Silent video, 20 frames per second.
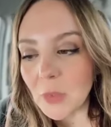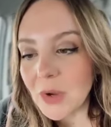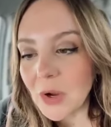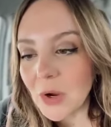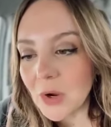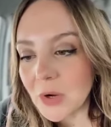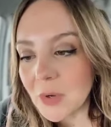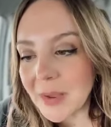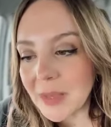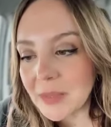
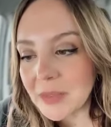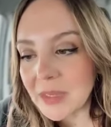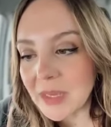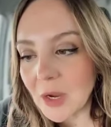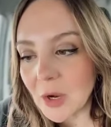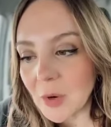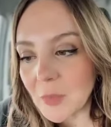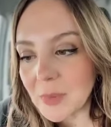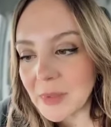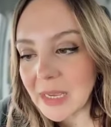We heard about the
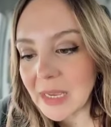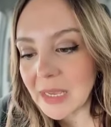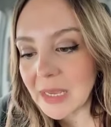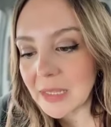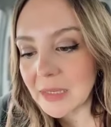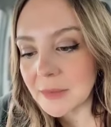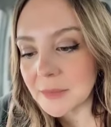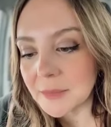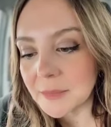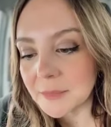care
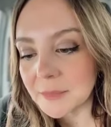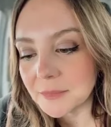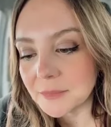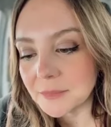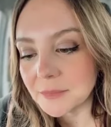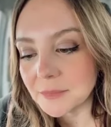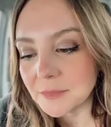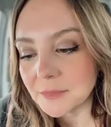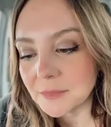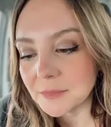plan
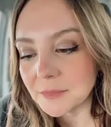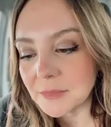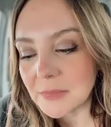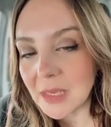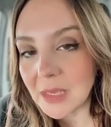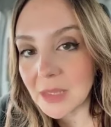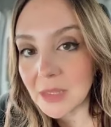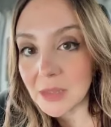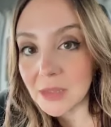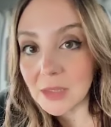
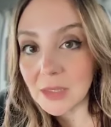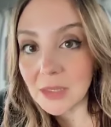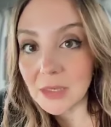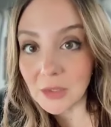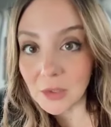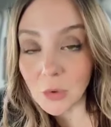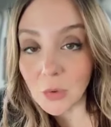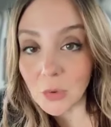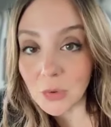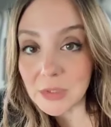in
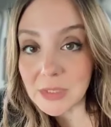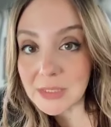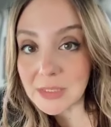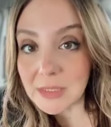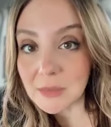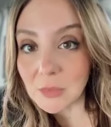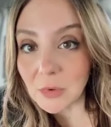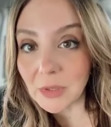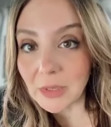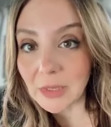the court
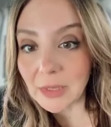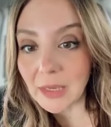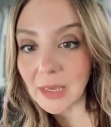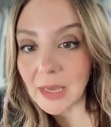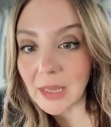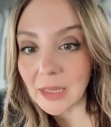testimony.